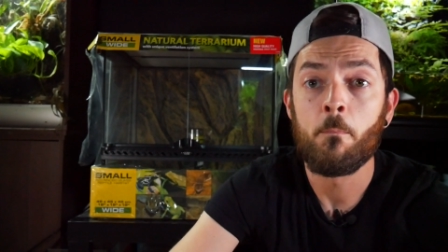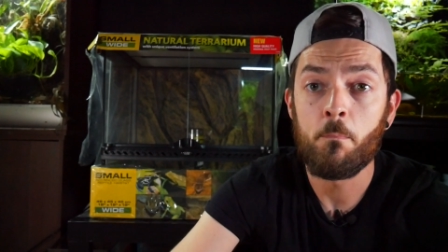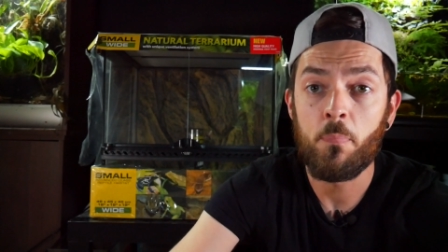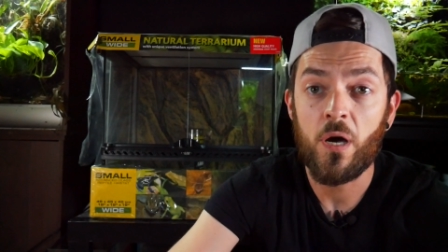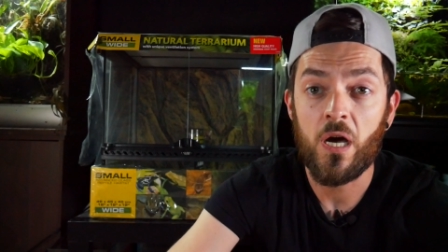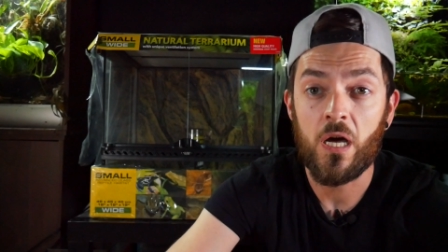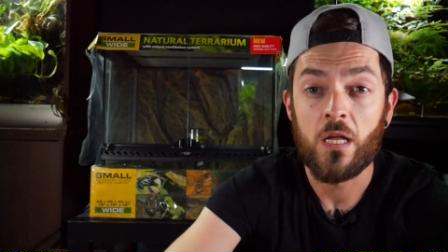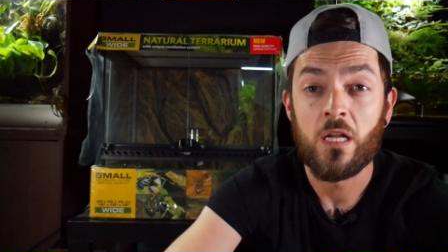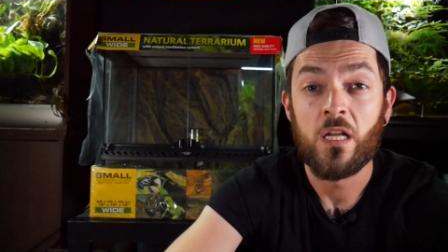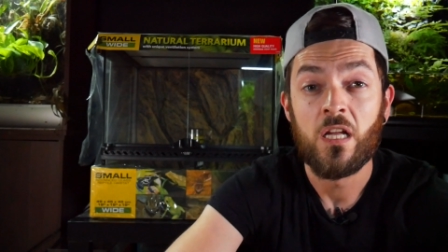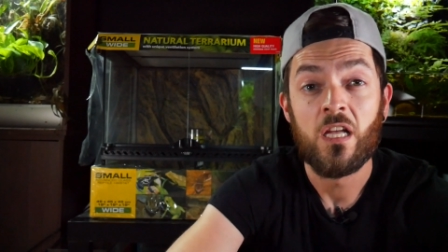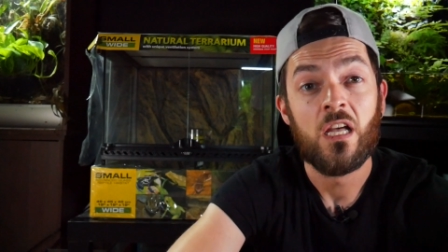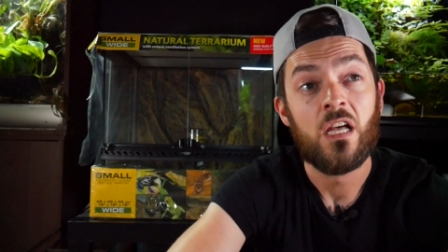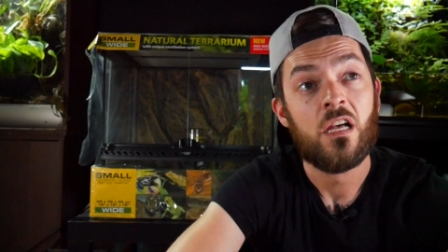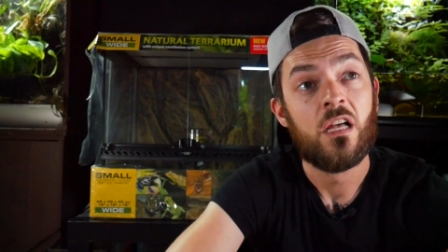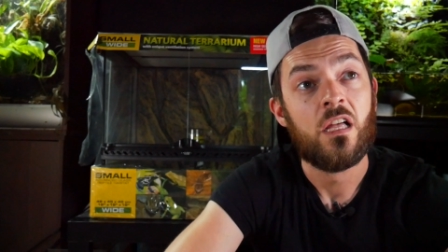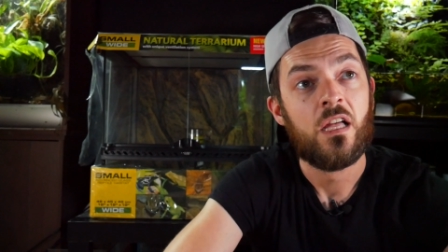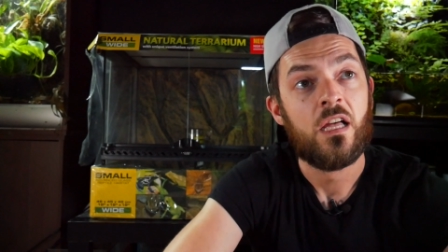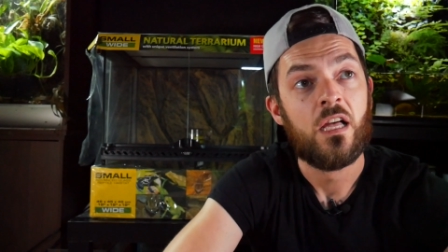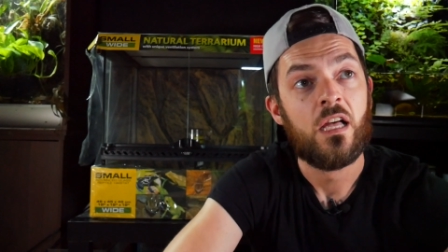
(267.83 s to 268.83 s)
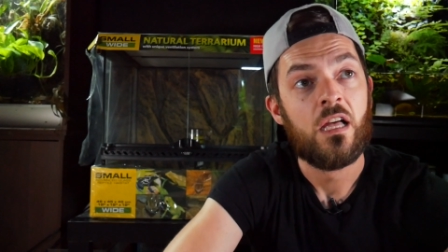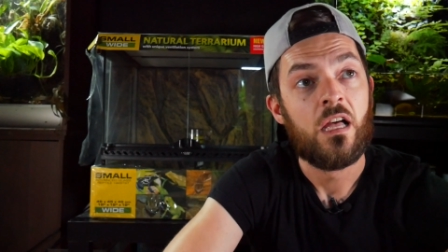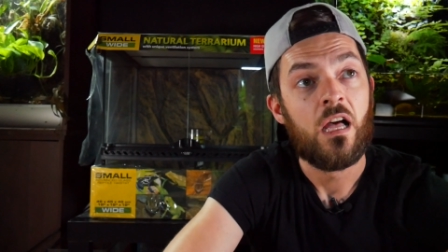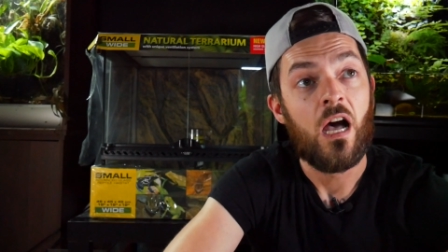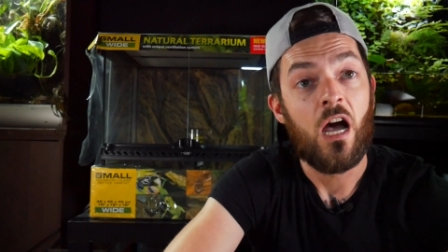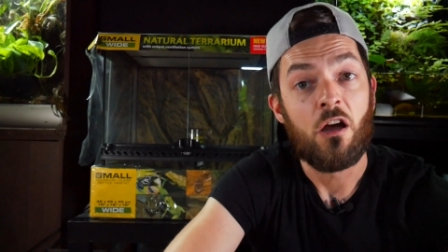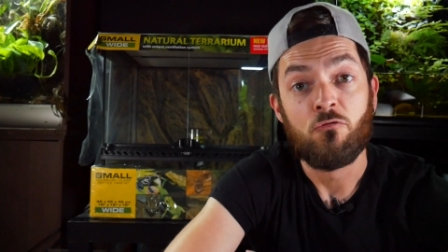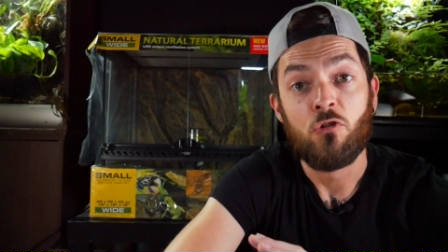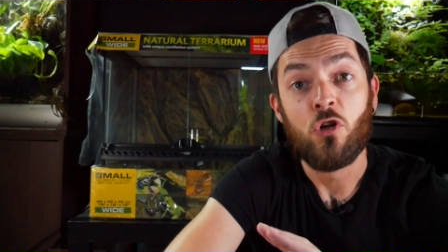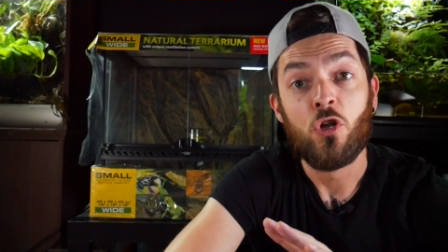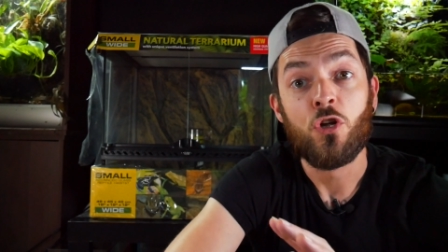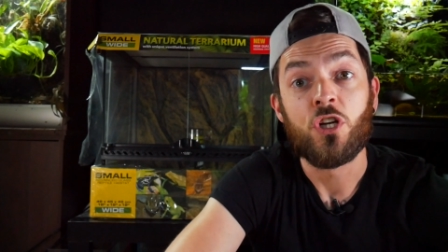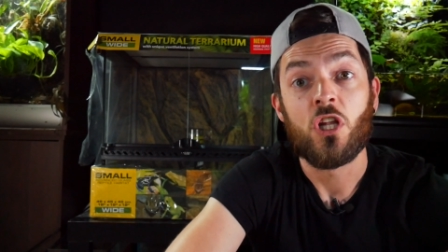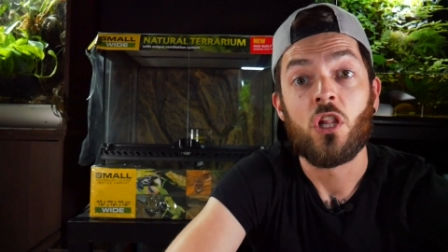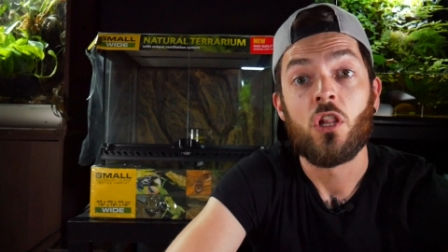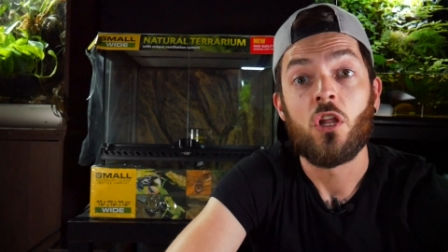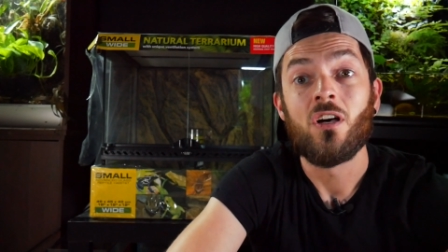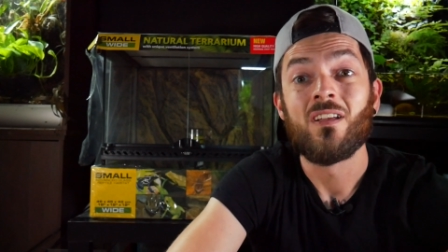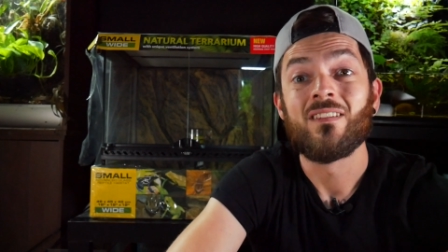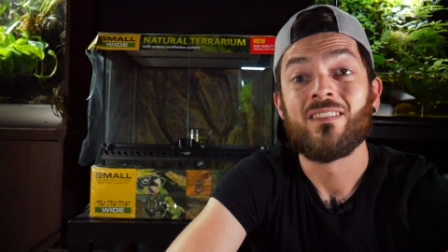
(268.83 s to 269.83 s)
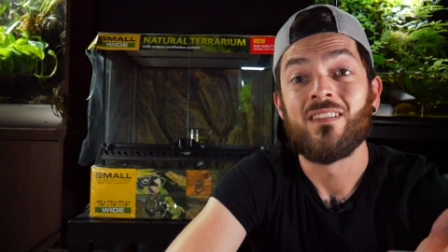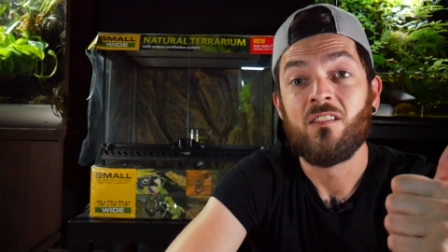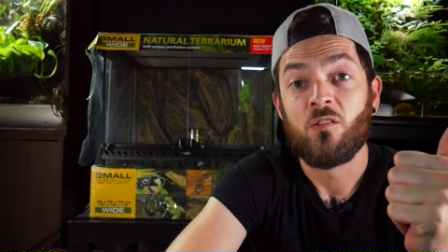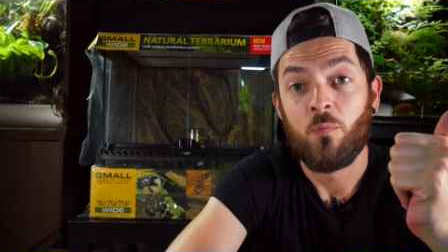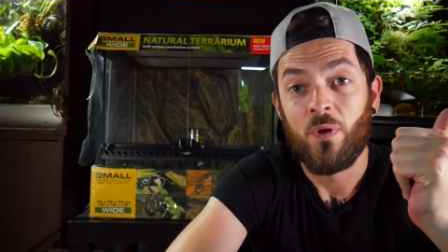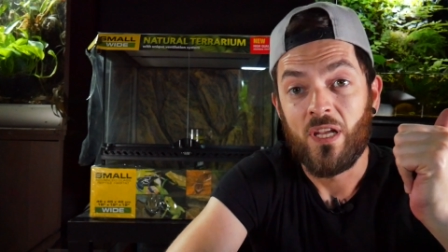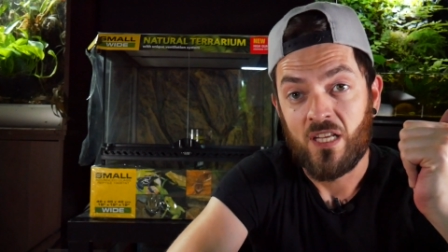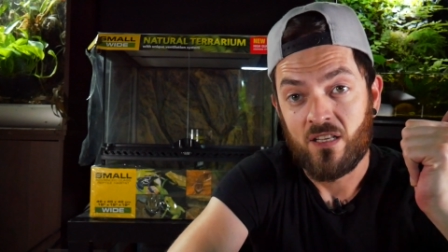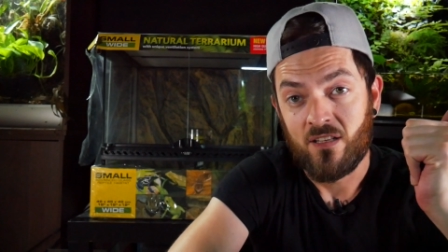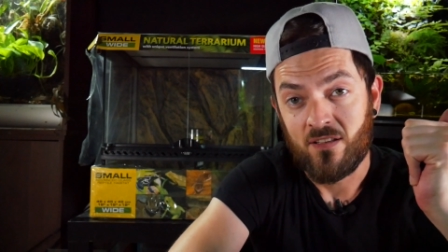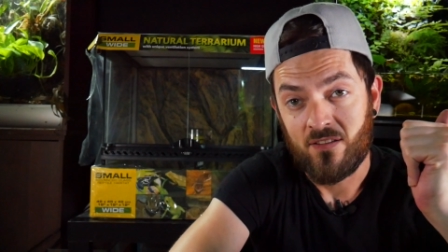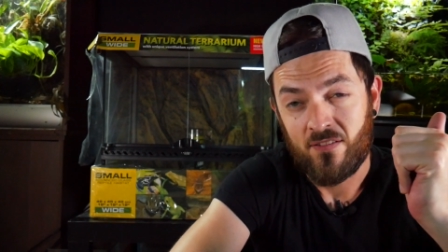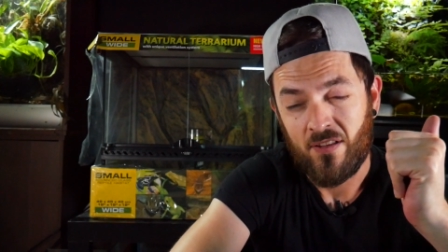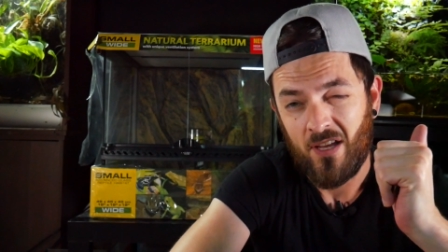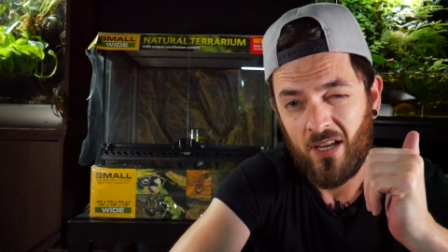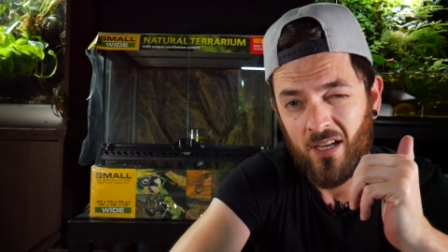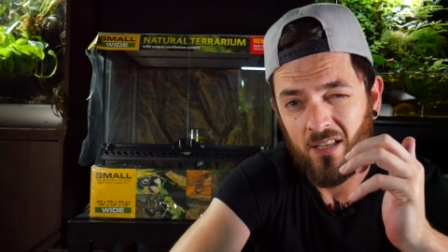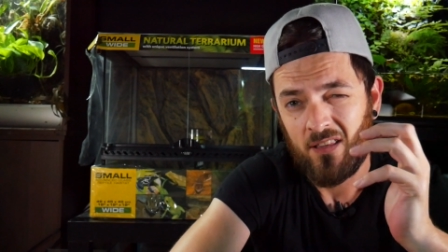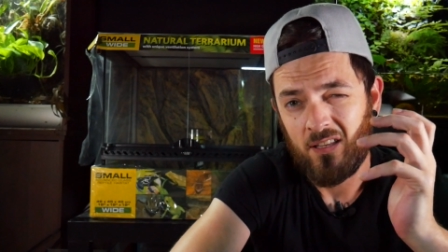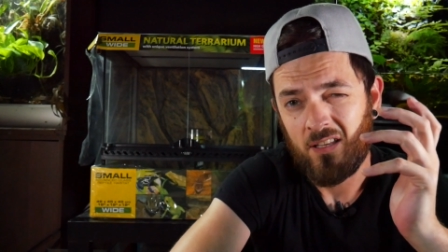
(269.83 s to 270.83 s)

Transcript: But I've learned a lot since making this tank.